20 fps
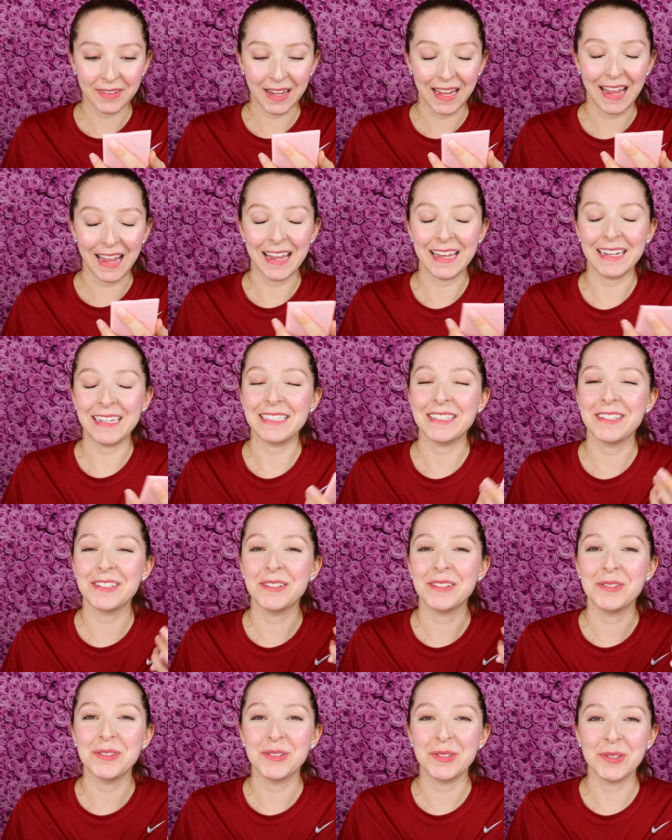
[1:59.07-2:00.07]
and it's
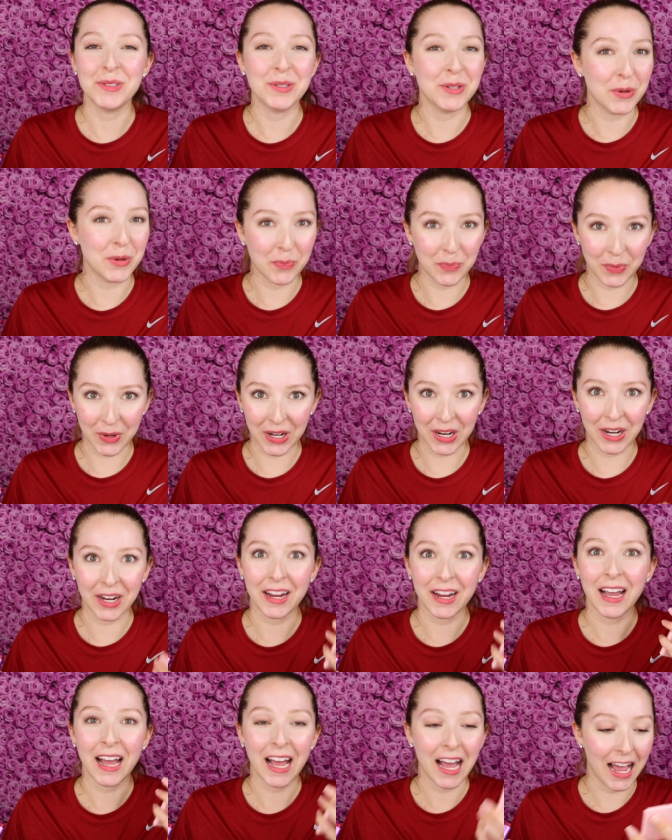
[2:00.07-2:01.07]
super
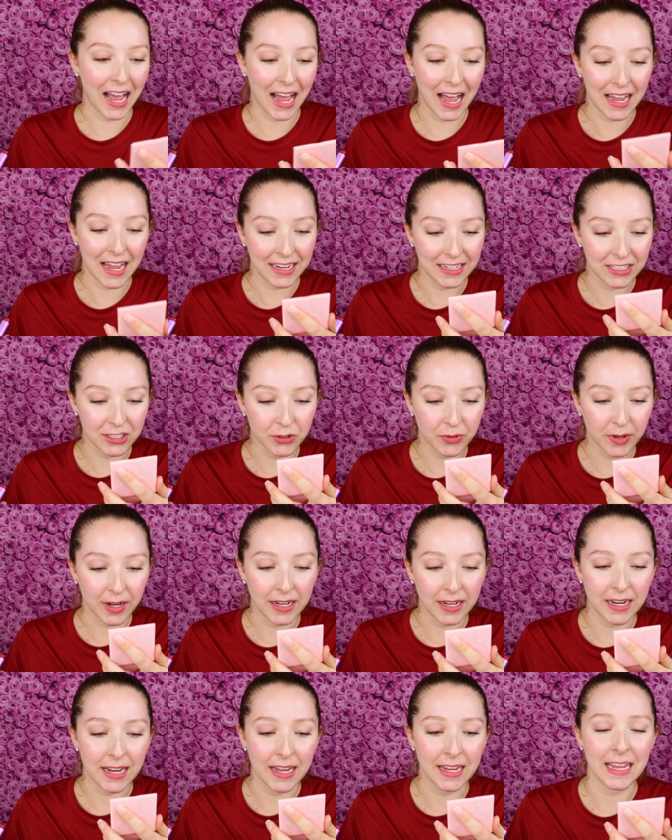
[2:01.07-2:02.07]

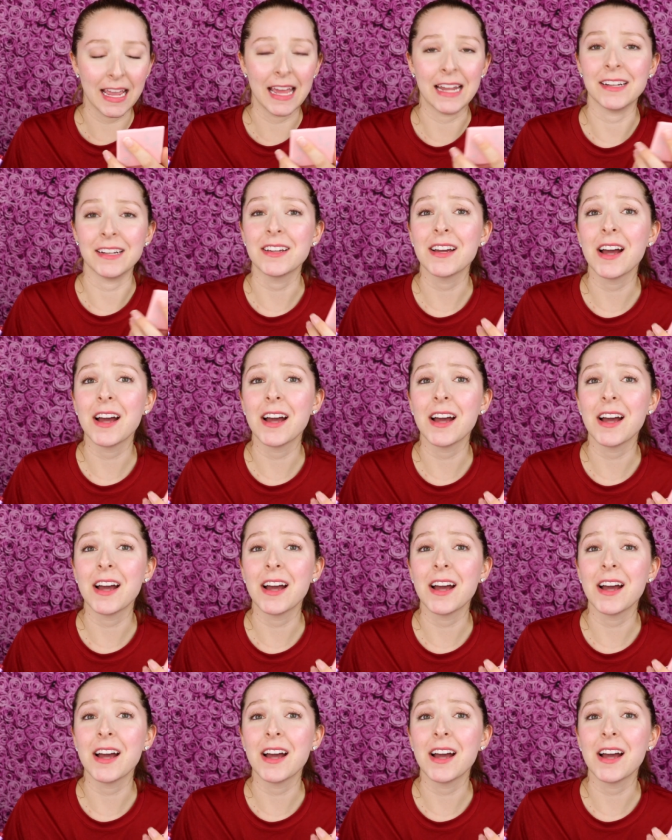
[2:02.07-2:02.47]
hydrating and